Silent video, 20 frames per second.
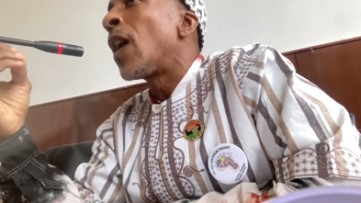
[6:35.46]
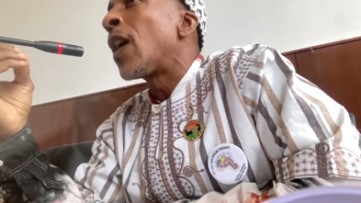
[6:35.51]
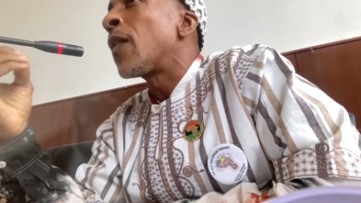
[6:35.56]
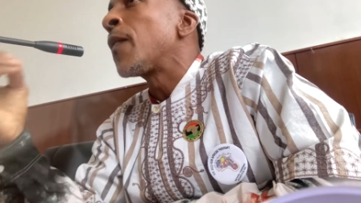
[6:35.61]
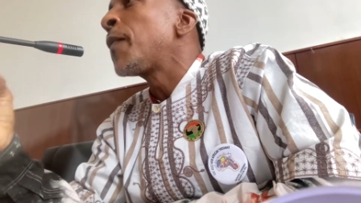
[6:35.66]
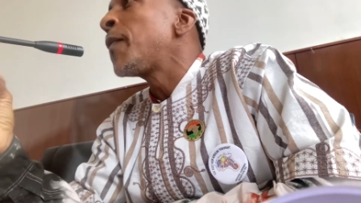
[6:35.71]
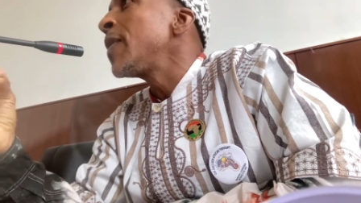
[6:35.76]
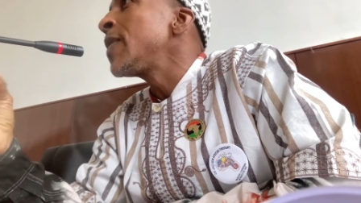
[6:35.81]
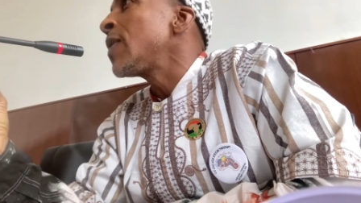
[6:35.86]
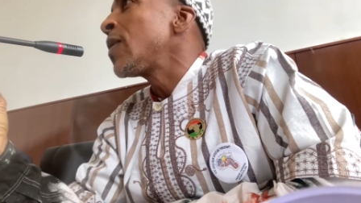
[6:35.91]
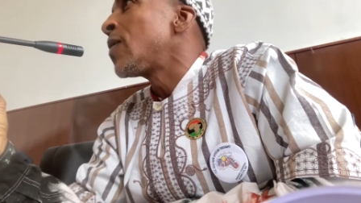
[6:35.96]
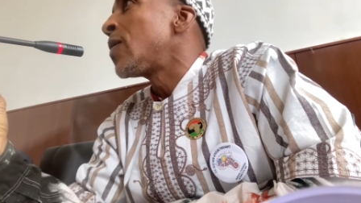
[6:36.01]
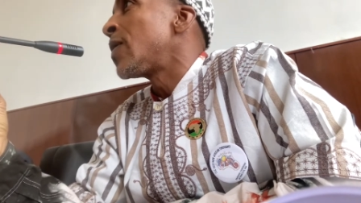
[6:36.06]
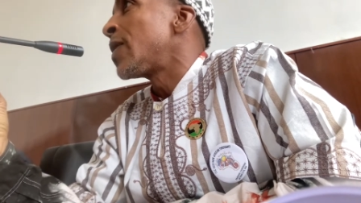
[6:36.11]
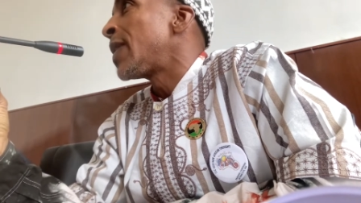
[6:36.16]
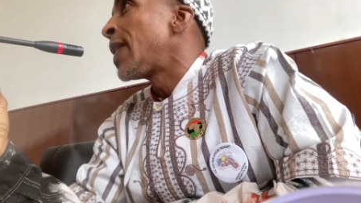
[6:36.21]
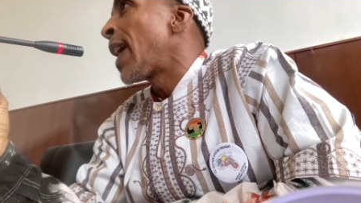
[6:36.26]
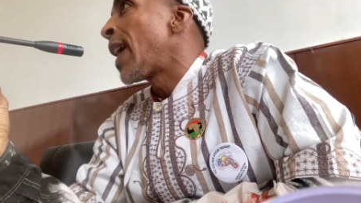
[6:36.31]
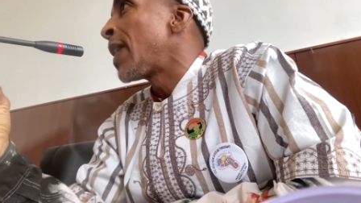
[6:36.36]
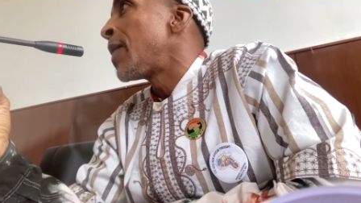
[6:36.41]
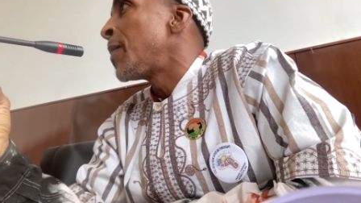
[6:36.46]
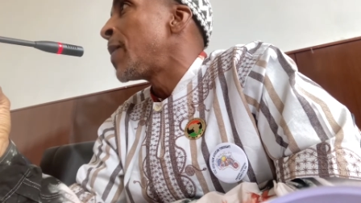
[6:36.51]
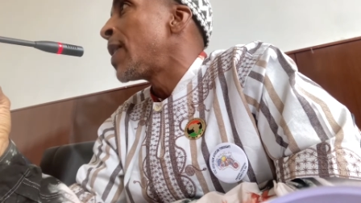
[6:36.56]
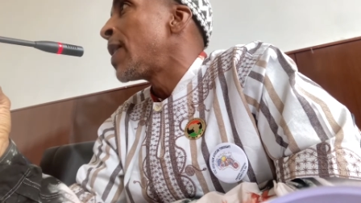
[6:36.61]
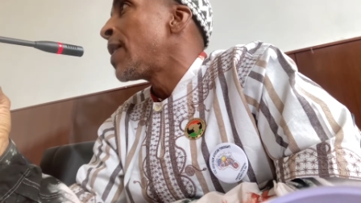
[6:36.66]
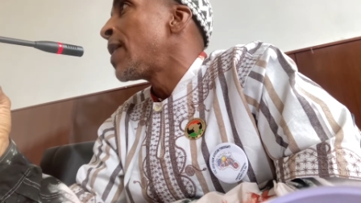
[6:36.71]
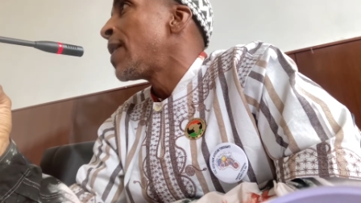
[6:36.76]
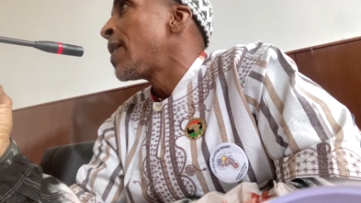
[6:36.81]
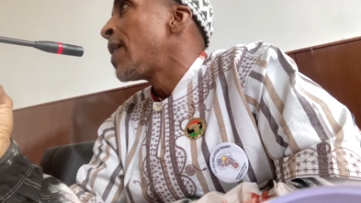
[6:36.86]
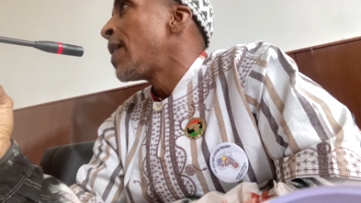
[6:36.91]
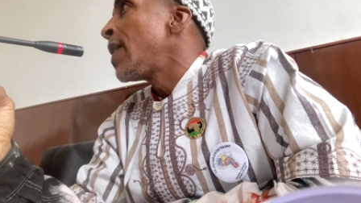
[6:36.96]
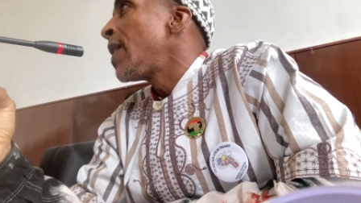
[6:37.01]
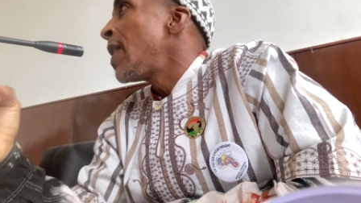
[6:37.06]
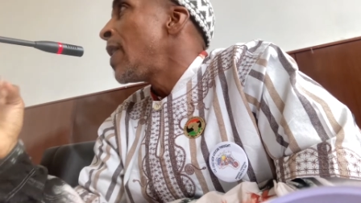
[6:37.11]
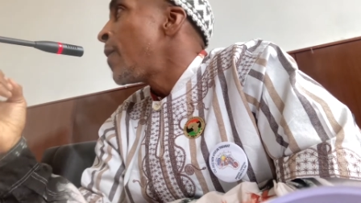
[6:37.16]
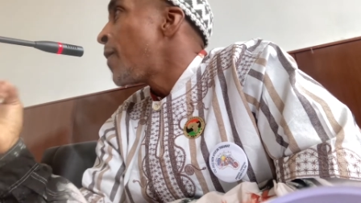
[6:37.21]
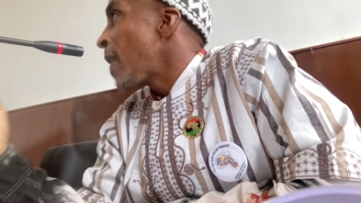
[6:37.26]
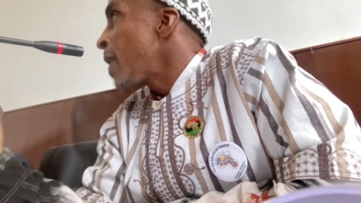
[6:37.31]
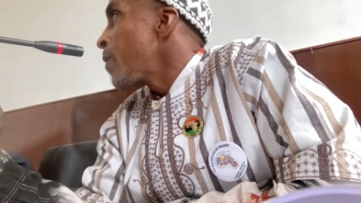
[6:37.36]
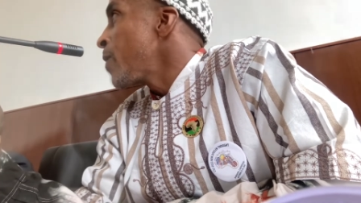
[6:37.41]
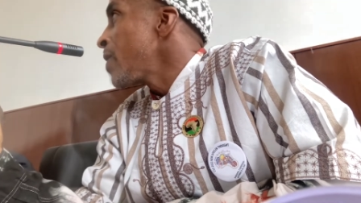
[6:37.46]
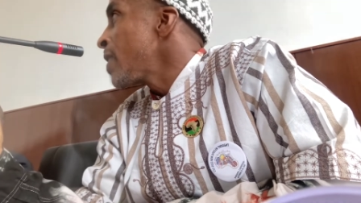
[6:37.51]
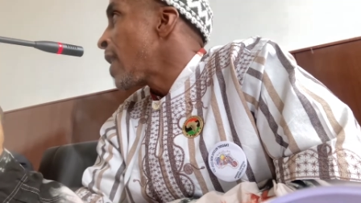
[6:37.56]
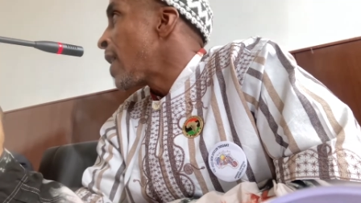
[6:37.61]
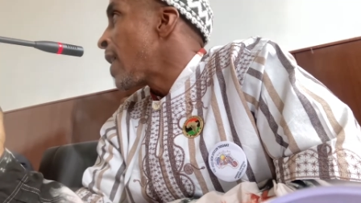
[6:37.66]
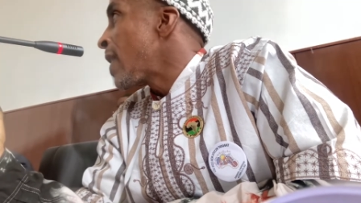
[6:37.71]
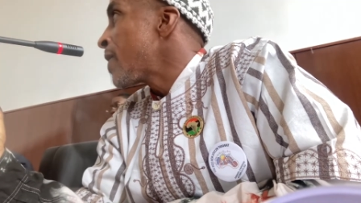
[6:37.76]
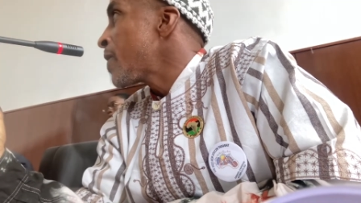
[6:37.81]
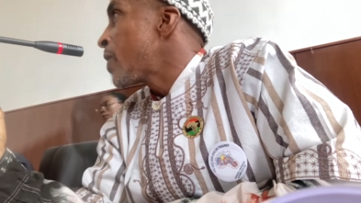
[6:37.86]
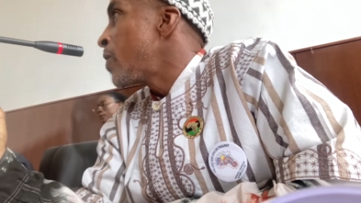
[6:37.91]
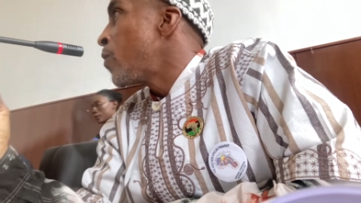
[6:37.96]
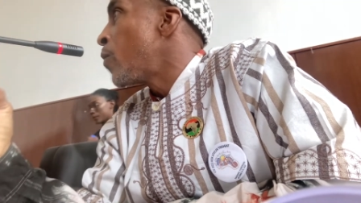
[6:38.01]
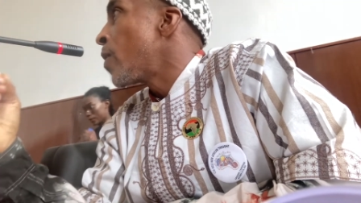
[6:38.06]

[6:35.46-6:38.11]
our physical anatomy. If I were to ask you,